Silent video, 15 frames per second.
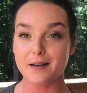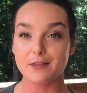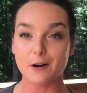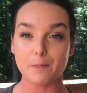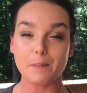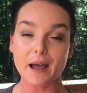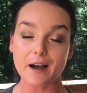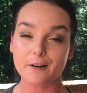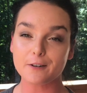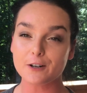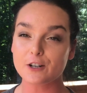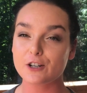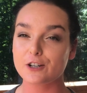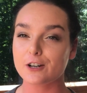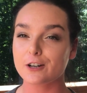Their
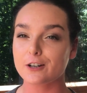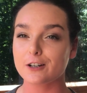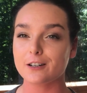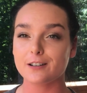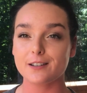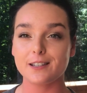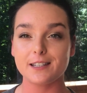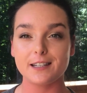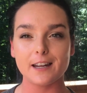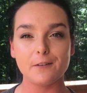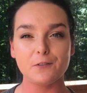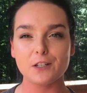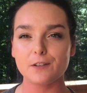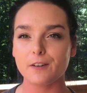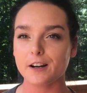powdered sugar
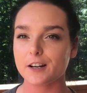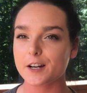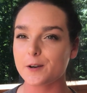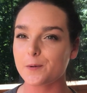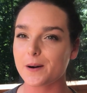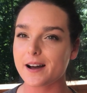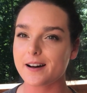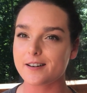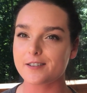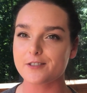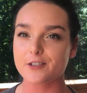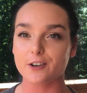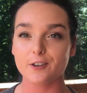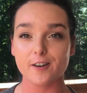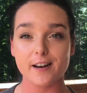sifts very
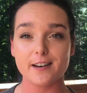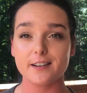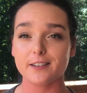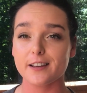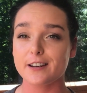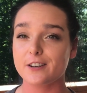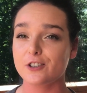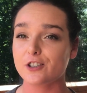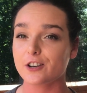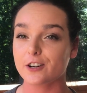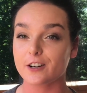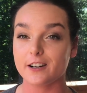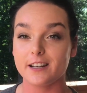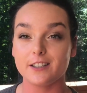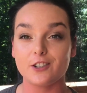well. Their granulated
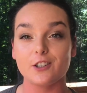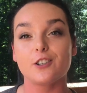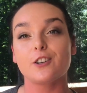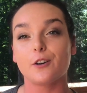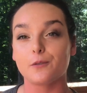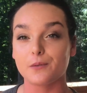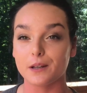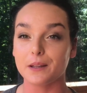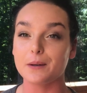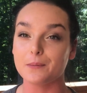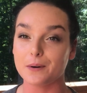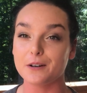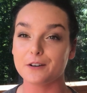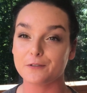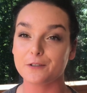sugar, it's just a really
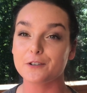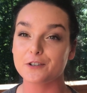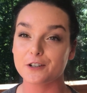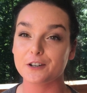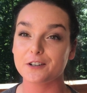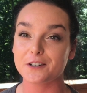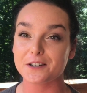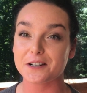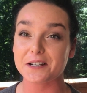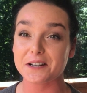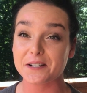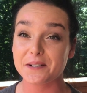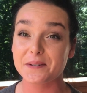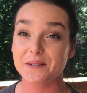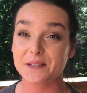wonderful sugar to
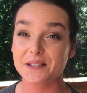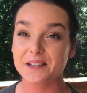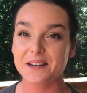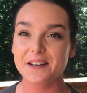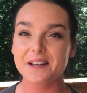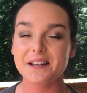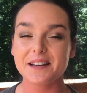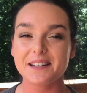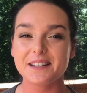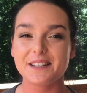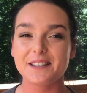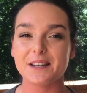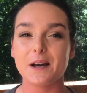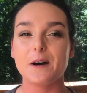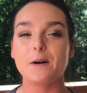use.
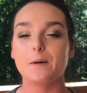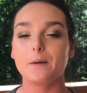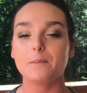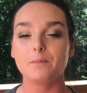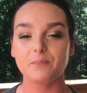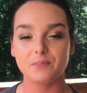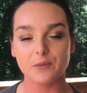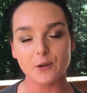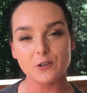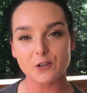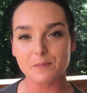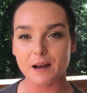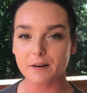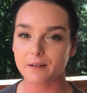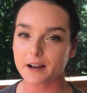So those
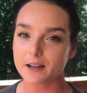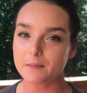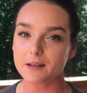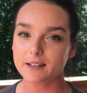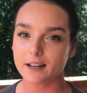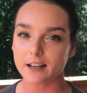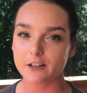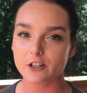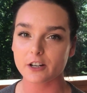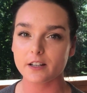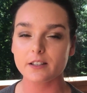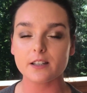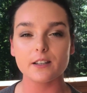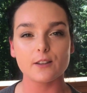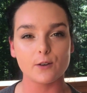are my
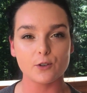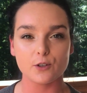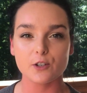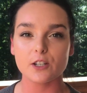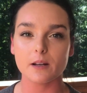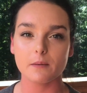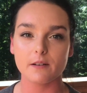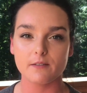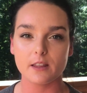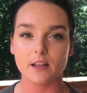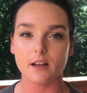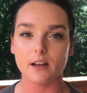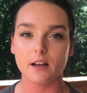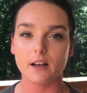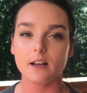recommendations, and those are some of
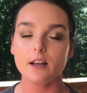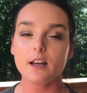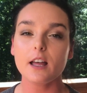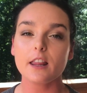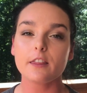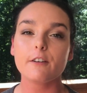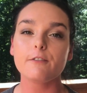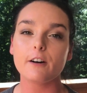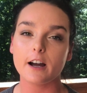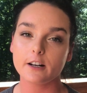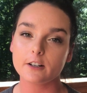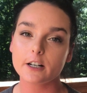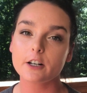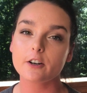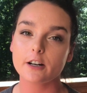the
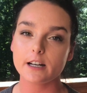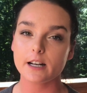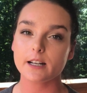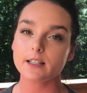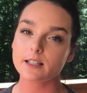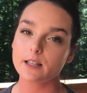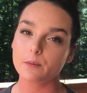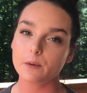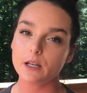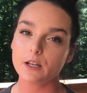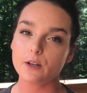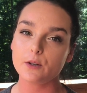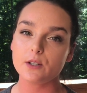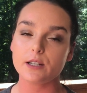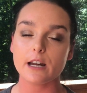finer ingredients that we
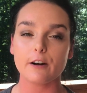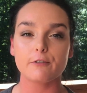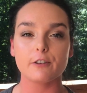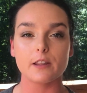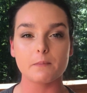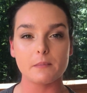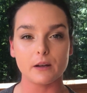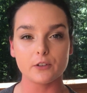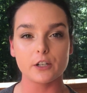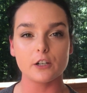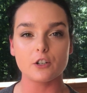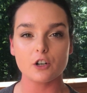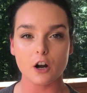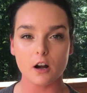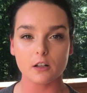use. Now for the
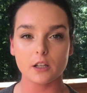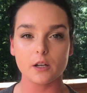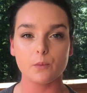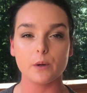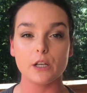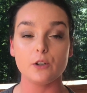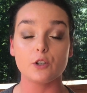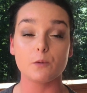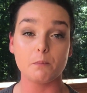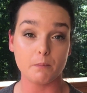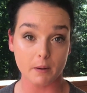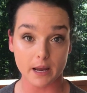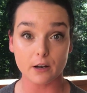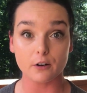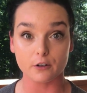melted chocolate, we used
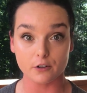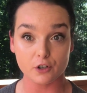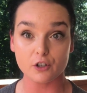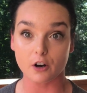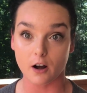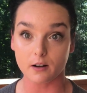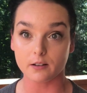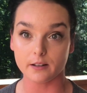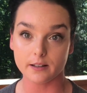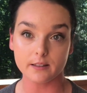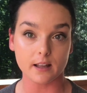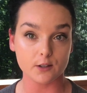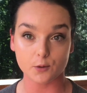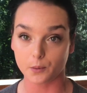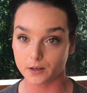Baker's chocolate.
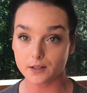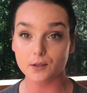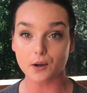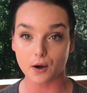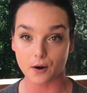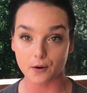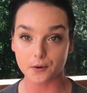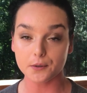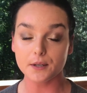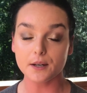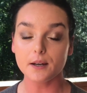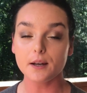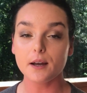That's what it's called.